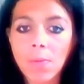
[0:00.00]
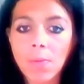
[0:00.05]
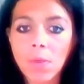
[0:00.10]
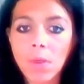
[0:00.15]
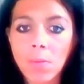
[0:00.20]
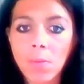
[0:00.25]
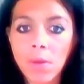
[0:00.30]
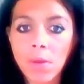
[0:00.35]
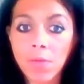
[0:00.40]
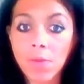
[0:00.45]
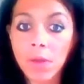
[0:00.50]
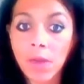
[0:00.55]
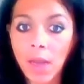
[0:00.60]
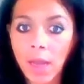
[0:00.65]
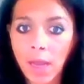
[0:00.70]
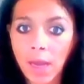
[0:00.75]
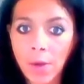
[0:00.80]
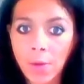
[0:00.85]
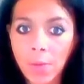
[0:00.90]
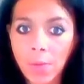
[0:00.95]
helping
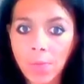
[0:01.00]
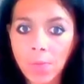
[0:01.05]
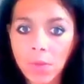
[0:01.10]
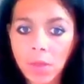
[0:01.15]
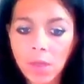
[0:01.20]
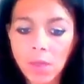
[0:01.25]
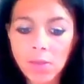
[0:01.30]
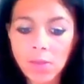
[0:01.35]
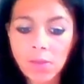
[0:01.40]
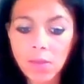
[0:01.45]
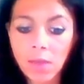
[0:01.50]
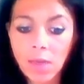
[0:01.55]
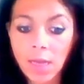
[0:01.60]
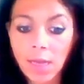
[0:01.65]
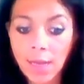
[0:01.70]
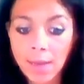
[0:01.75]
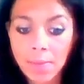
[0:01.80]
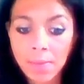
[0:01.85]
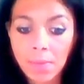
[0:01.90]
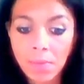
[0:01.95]
people. But
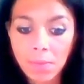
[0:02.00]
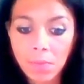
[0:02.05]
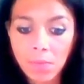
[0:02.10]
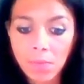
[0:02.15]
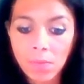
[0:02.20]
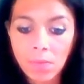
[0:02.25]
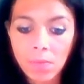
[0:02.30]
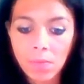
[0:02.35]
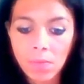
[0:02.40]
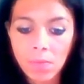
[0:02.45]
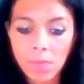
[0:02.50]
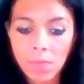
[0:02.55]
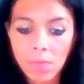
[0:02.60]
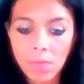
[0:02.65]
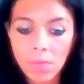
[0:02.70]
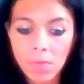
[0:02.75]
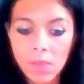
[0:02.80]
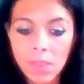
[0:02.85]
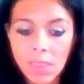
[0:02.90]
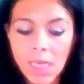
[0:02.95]
for now,
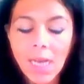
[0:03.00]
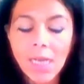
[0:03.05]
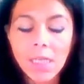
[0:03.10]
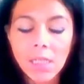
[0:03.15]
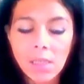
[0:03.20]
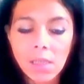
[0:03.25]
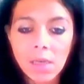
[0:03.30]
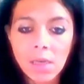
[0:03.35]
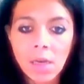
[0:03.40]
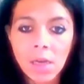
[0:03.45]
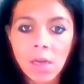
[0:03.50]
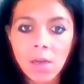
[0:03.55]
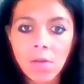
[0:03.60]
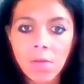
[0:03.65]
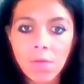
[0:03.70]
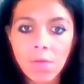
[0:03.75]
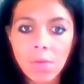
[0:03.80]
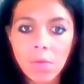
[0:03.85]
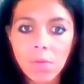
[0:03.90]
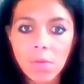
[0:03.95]
until I'm
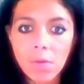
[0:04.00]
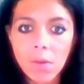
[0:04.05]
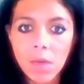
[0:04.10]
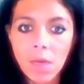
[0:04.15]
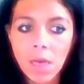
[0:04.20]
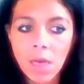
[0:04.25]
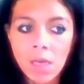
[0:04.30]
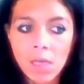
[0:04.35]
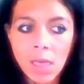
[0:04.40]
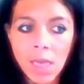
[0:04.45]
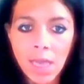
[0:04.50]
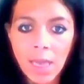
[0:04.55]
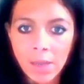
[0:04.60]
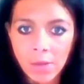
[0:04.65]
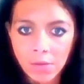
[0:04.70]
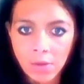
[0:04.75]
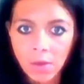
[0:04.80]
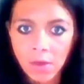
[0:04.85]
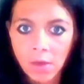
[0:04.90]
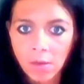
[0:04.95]
centered
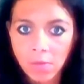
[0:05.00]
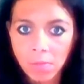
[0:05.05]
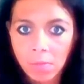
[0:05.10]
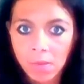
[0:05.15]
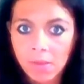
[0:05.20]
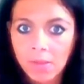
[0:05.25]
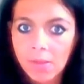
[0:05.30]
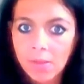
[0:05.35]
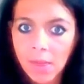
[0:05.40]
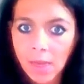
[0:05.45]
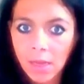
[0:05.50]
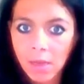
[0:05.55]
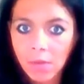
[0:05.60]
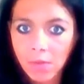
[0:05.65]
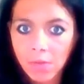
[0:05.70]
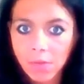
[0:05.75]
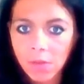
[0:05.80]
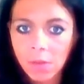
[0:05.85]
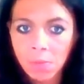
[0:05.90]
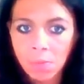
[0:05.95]
enough and
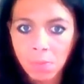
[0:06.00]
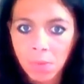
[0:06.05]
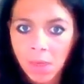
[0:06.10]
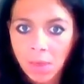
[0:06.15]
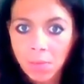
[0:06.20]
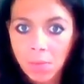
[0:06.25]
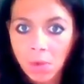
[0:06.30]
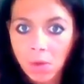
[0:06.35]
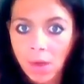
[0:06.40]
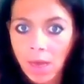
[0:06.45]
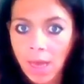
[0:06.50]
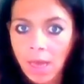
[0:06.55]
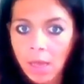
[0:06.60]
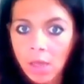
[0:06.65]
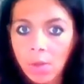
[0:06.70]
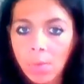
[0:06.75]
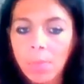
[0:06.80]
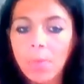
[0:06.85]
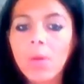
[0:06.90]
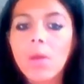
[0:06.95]
healed enough
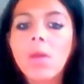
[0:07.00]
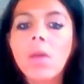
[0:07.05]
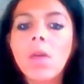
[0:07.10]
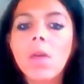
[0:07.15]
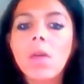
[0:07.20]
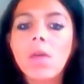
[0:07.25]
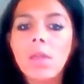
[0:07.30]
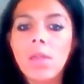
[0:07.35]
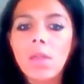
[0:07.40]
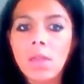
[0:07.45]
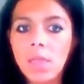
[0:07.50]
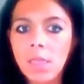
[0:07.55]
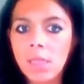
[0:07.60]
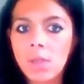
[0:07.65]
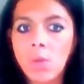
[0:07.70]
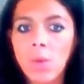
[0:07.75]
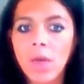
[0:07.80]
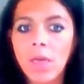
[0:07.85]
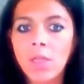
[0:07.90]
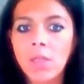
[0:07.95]
myself to be more
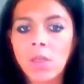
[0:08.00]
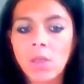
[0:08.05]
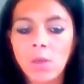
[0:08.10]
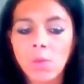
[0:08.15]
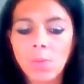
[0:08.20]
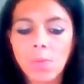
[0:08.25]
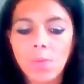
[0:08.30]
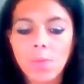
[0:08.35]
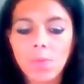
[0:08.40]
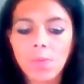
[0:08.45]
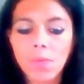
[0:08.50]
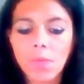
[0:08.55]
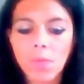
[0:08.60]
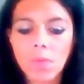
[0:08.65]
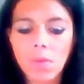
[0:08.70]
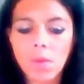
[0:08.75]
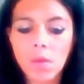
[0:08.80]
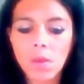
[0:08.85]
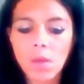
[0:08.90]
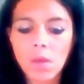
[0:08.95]
help,
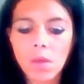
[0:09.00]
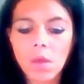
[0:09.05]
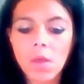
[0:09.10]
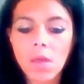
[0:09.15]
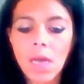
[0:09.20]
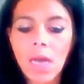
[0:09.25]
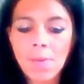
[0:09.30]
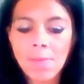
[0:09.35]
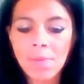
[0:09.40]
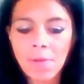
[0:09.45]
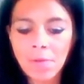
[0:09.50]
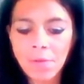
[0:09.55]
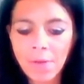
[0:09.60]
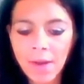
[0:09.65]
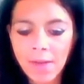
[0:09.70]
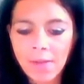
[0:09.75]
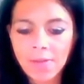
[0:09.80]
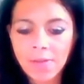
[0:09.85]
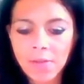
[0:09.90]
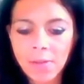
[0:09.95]
this is what I do.
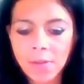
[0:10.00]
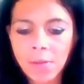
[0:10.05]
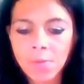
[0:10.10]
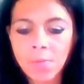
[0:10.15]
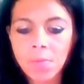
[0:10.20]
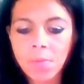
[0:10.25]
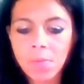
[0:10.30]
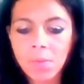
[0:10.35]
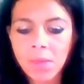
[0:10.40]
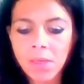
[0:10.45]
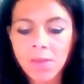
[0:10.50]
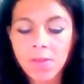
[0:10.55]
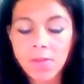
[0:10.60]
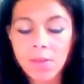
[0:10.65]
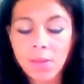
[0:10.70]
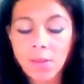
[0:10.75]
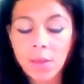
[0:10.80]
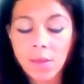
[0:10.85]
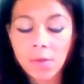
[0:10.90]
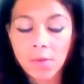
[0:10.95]
I'm
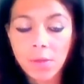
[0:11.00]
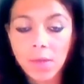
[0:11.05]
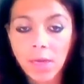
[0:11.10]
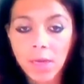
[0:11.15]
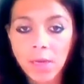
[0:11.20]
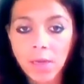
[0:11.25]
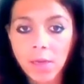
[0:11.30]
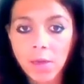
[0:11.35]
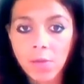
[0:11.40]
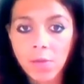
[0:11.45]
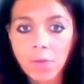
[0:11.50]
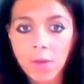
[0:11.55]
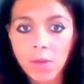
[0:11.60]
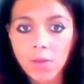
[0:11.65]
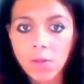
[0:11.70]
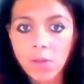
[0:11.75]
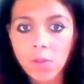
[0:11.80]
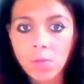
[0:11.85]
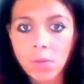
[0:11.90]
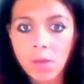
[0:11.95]
a threat to them
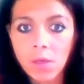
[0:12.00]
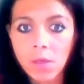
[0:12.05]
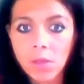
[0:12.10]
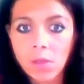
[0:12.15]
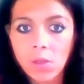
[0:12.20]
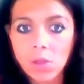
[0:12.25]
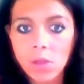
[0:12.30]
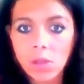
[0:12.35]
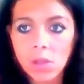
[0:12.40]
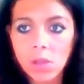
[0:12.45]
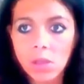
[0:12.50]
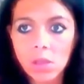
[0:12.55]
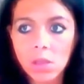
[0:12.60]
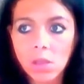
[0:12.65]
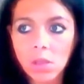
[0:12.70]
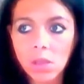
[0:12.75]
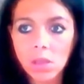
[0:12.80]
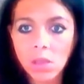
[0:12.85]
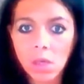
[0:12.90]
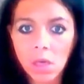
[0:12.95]
because they know that I know
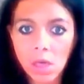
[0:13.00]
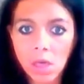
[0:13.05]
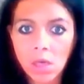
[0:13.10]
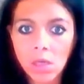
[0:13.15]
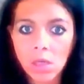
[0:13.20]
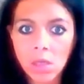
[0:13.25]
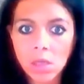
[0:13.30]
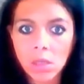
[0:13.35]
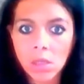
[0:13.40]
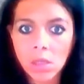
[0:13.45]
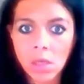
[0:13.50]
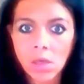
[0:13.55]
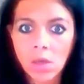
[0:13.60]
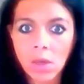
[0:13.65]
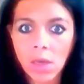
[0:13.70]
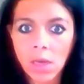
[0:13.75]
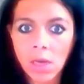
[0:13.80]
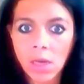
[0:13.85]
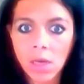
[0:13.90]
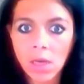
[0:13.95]
far too much.
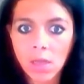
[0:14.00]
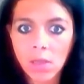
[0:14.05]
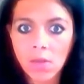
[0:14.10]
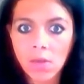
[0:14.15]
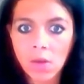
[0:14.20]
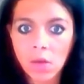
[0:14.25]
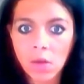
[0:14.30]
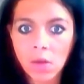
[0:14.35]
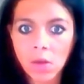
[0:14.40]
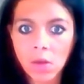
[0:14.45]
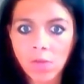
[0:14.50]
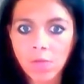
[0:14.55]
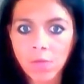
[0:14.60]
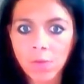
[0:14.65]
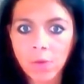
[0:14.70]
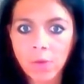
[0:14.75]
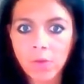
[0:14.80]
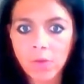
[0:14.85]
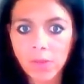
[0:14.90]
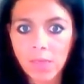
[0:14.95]
And
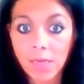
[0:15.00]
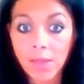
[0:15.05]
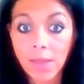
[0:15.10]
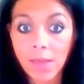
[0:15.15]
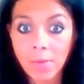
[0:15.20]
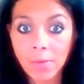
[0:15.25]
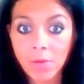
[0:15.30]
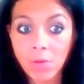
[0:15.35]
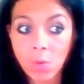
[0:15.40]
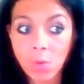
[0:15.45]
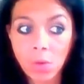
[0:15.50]
so there's